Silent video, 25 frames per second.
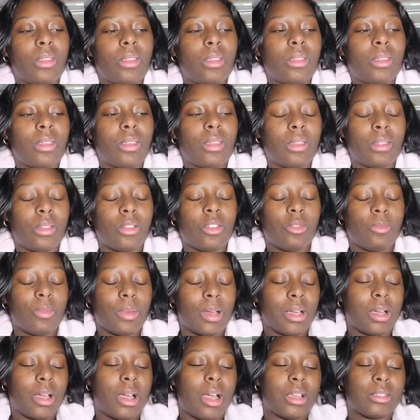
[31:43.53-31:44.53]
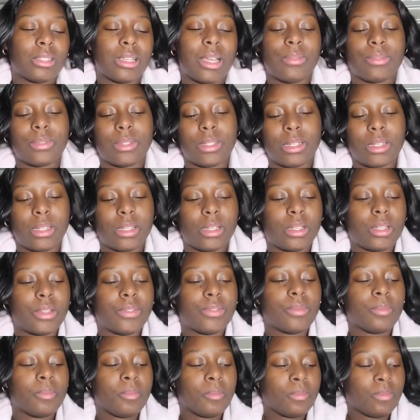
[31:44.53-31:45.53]
And oh my gosh, I was in love.
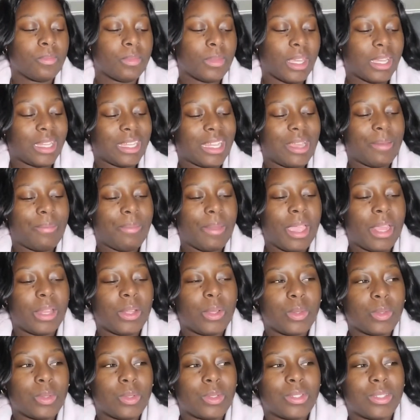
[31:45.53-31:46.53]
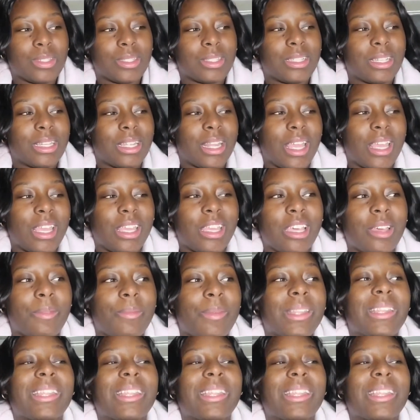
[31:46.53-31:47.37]
And then me and Deuce was just looking at him,